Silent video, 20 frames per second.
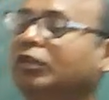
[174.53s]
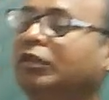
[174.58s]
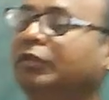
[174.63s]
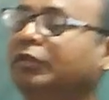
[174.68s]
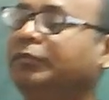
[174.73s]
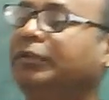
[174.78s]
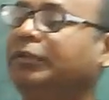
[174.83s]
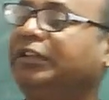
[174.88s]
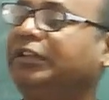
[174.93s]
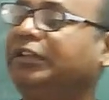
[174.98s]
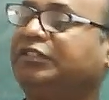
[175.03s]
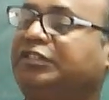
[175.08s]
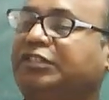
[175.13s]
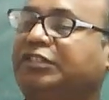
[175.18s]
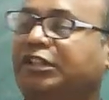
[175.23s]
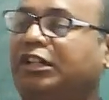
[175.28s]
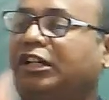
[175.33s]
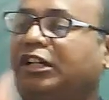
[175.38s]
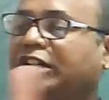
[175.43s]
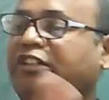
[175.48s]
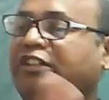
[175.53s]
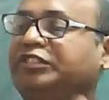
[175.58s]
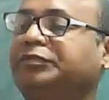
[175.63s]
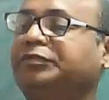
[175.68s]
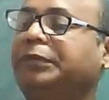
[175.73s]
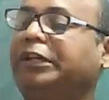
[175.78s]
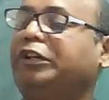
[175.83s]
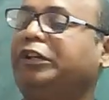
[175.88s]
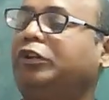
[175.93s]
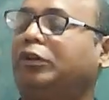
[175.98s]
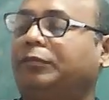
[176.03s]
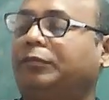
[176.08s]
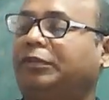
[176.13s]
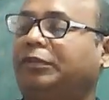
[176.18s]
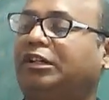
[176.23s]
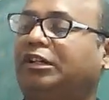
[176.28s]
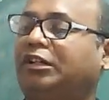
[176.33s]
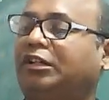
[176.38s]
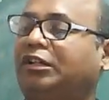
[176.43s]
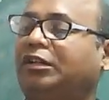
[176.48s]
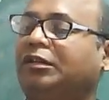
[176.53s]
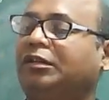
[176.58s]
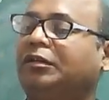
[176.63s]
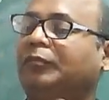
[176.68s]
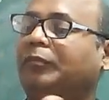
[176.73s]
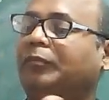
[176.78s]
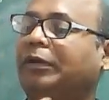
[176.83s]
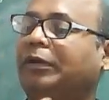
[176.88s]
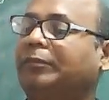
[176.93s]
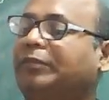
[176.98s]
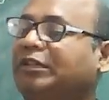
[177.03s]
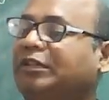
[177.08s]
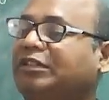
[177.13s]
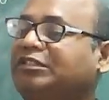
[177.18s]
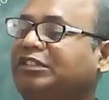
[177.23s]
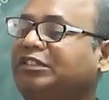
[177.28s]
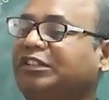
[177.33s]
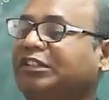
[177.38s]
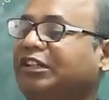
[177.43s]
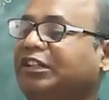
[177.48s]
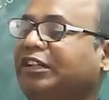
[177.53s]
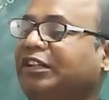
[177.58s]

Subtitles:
Means the arrangement of the members in the